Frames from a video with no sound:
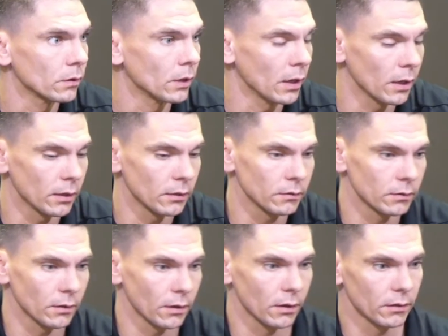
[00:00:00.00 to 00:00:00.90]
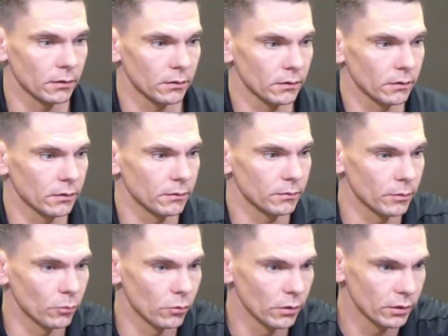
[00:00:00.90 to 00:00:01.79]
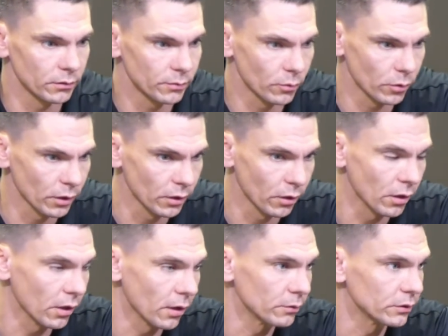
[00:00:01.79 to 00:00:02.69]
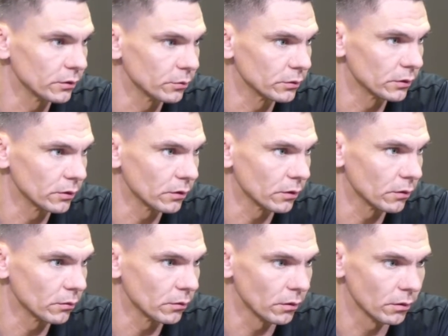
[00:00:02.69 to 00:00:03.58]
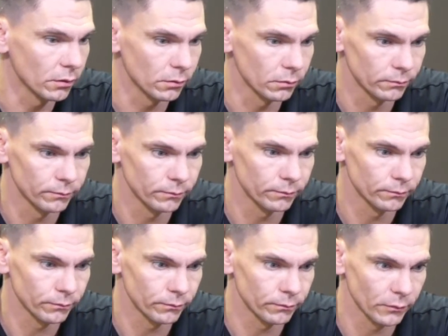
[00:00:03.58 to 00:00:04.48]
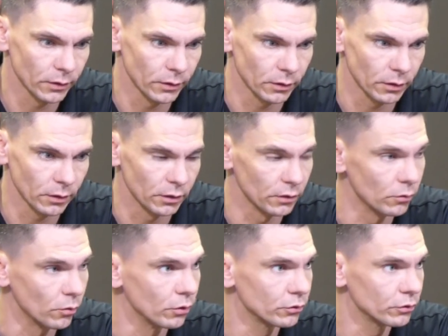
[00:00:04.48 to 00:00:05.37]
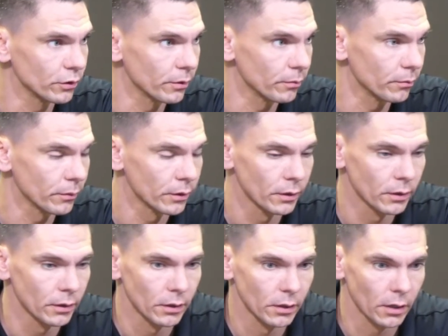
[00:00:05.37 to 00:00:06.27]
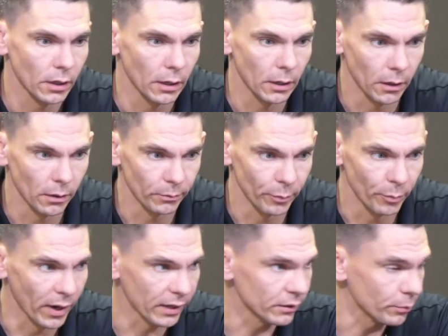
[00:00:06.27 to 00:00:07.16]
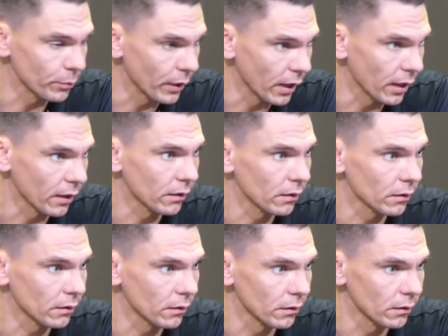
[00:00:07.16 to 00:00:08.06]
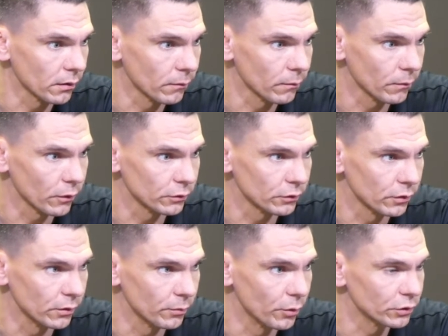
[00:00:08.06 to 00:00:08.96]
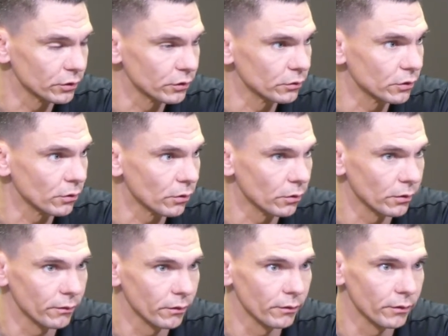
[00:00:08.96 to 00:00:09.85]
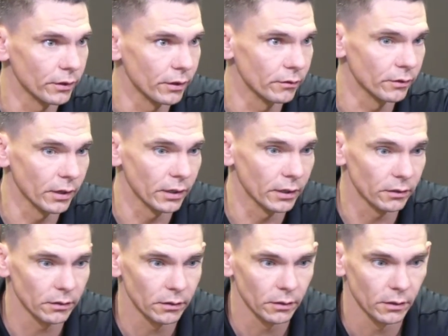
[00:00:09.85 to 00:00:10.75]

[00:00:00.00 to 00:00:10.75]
He's been kind of under the radar. A lot of people talking about Charles Lee. I think with Charles Lee, he might just get picked up by the Bucks after they fired Mike Budenholzer.